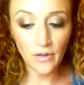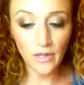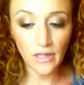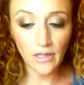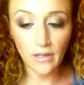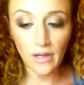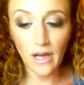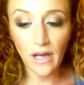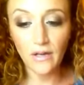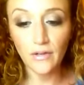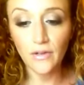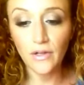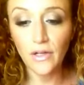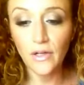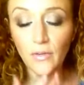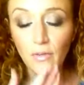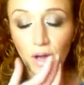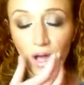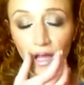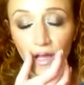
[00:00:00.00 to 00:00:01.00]
And I don't
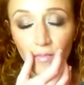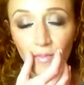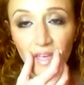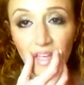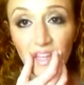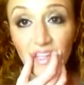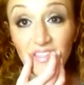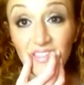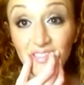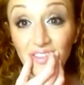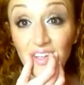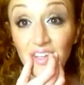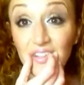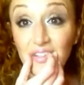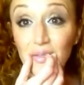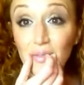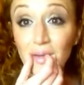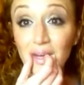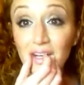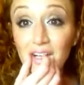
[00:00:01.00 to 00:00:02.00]
know, I can make these
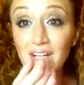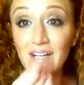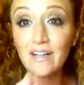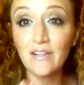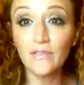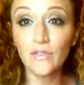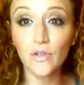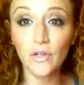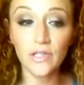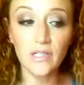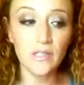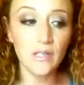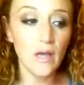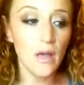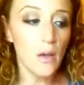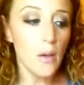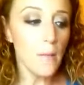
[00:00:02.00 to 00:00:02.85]
videos better, of course.